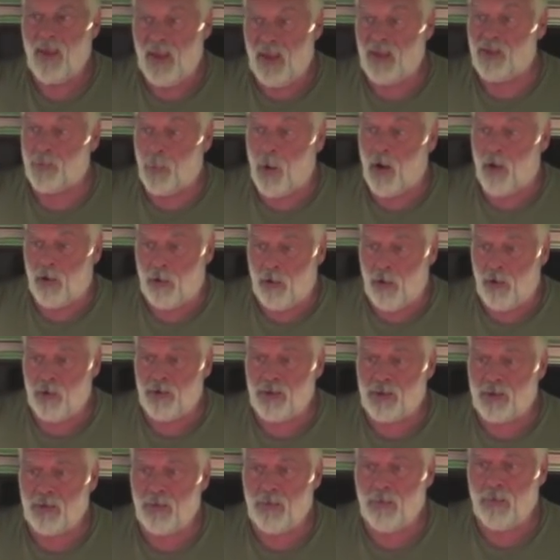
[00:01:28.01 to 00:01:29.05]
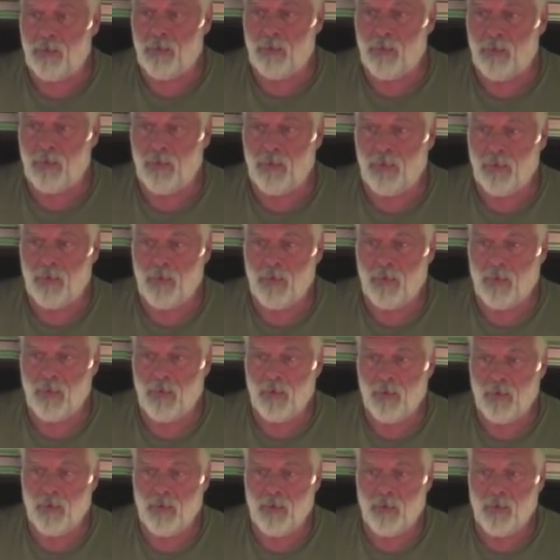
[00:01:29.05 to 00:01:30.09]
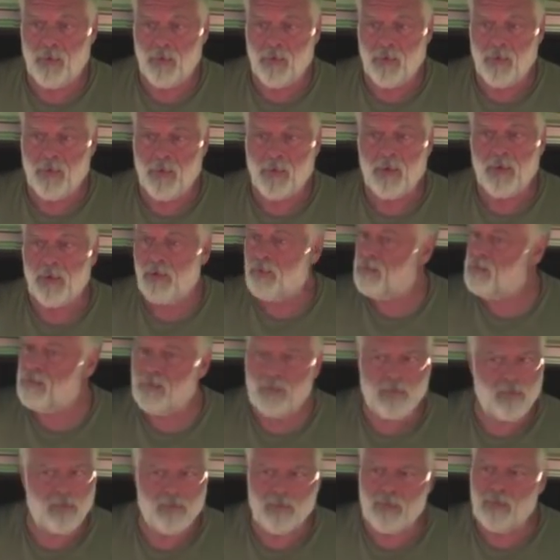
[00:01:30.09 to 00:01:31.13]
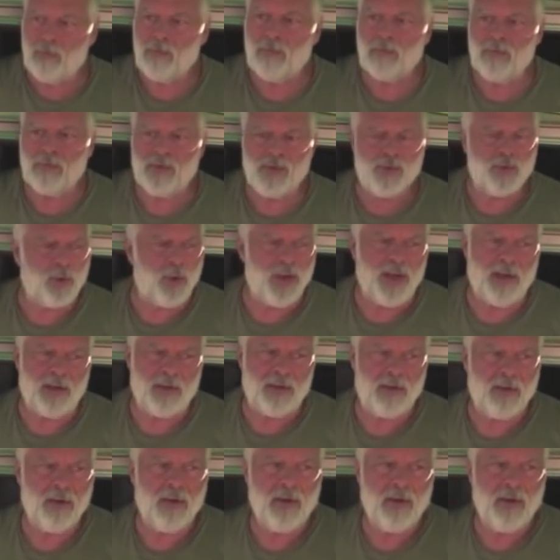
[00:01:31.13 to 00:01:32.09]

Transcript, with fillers: He's parked close. He's in a rockwood that's just behind us, probably 60 yards. Sweet.